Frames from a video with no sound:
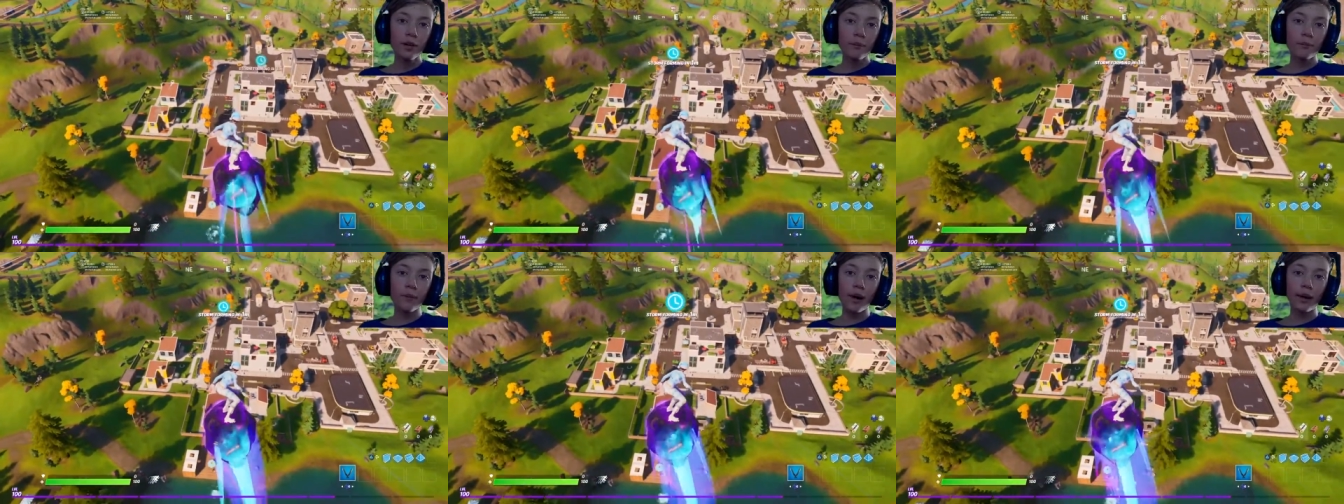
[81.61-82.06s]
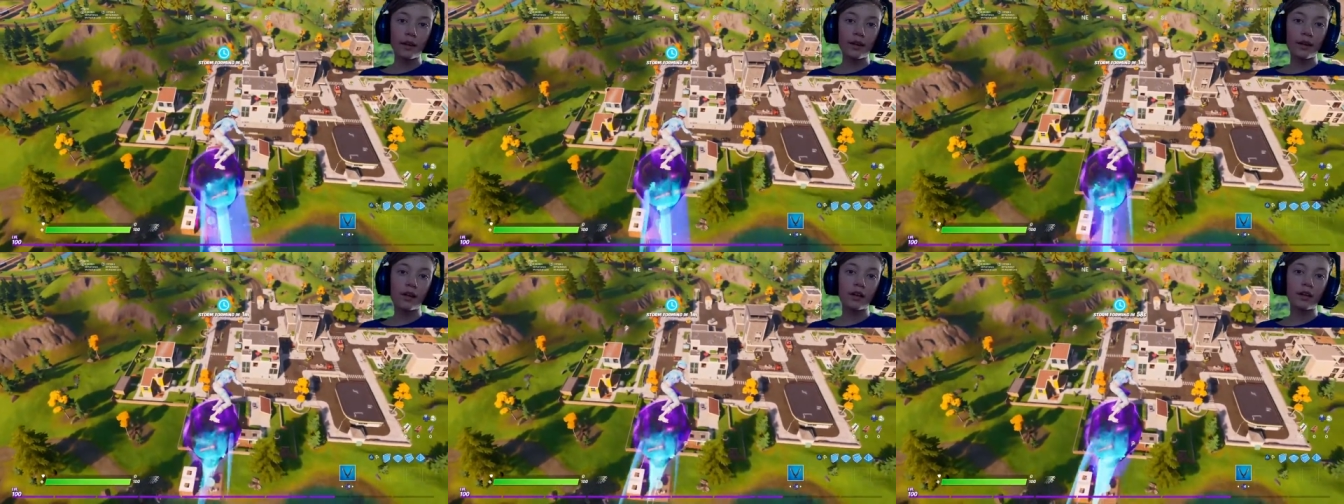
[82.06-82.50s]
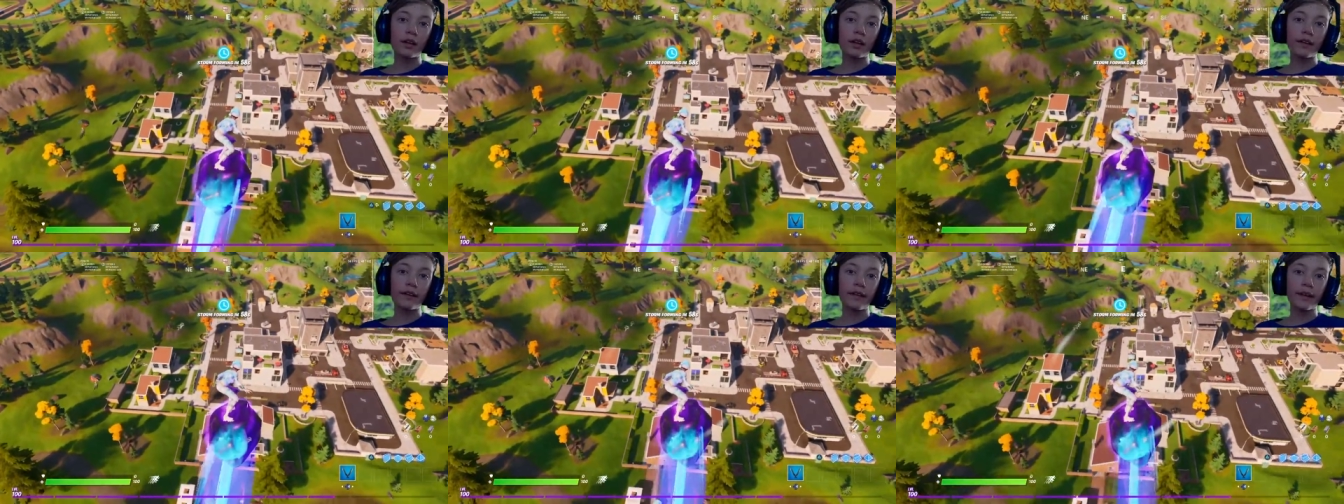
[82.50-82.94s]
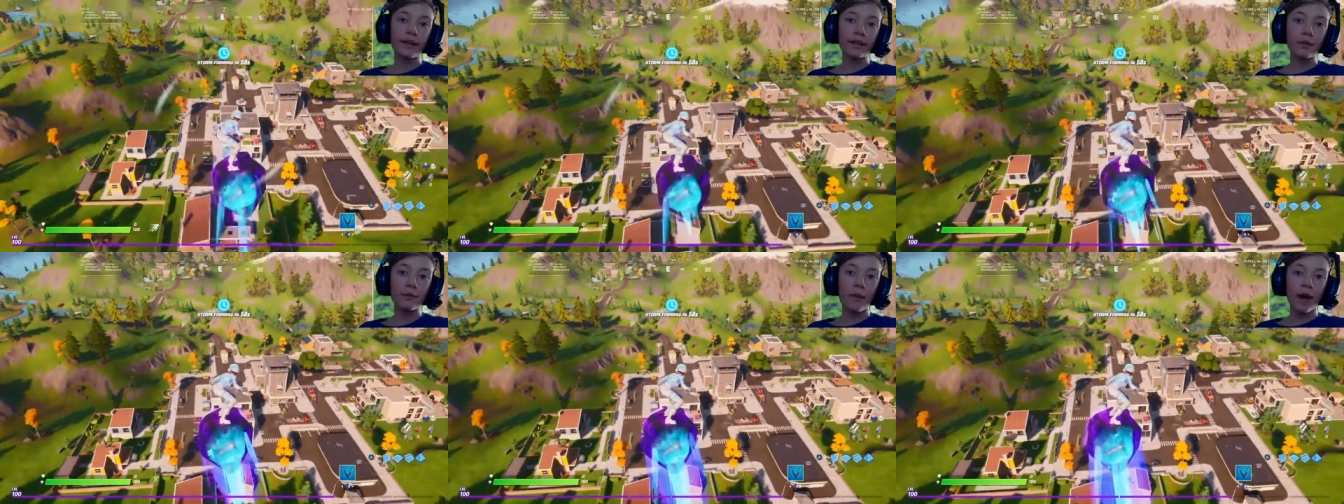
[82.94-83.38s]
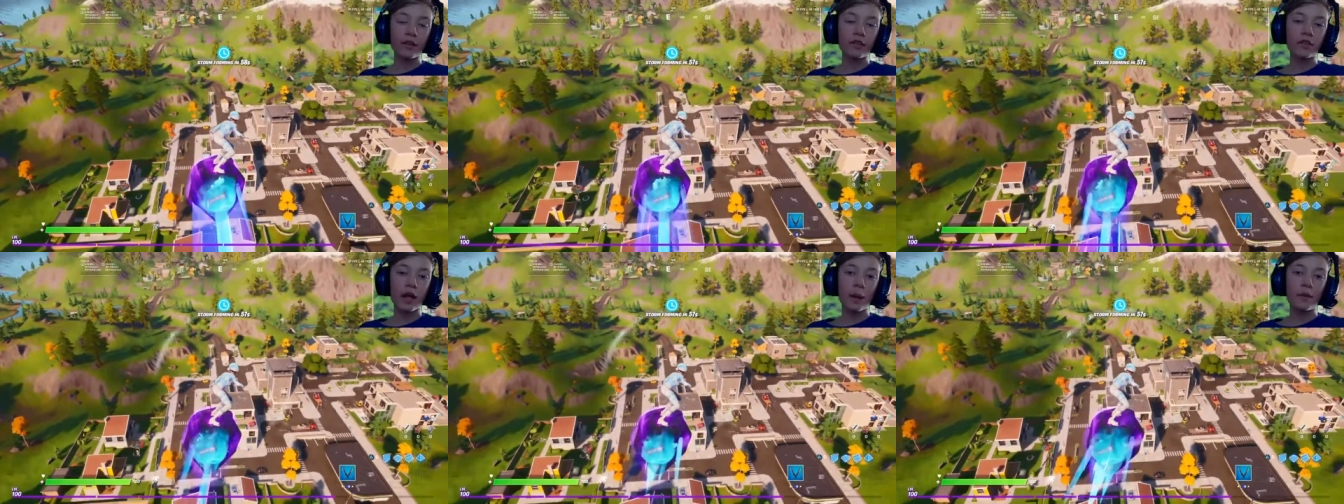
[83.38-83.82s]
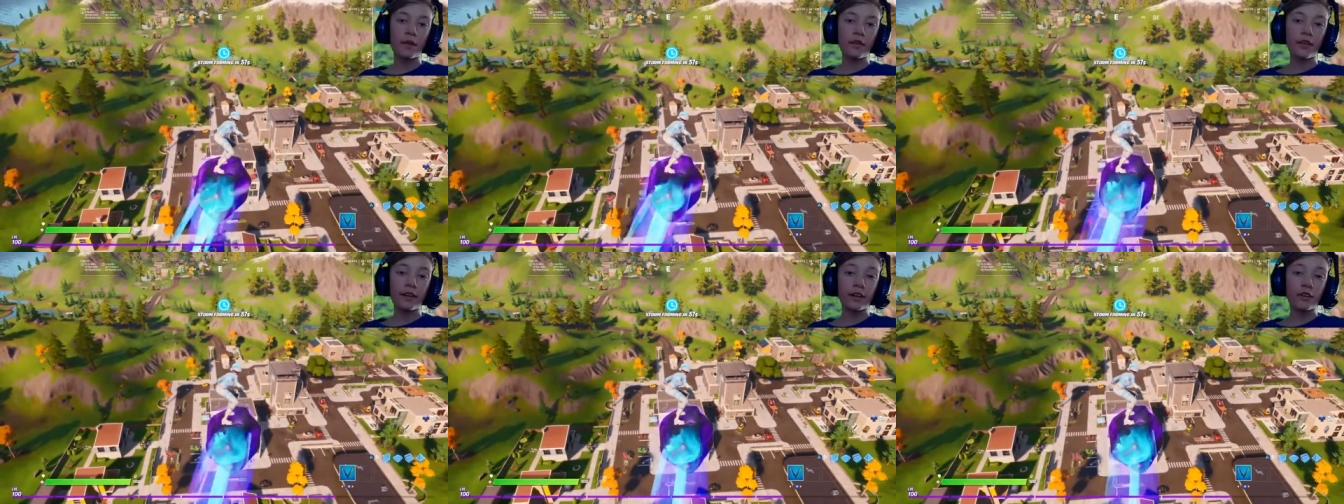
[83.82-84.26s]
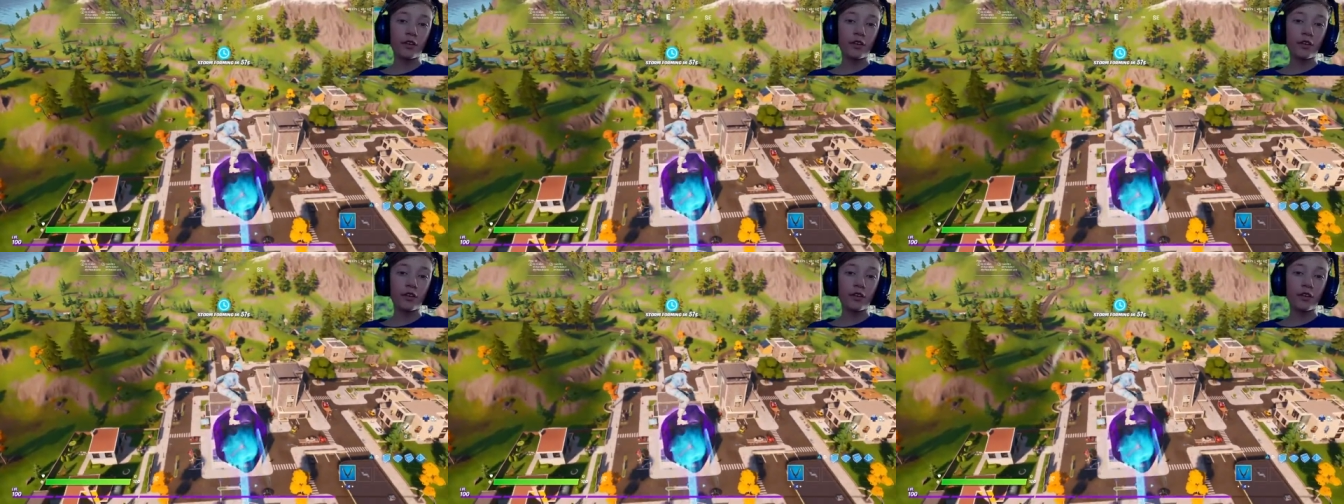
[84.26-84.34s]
But I think the max damage, I think, is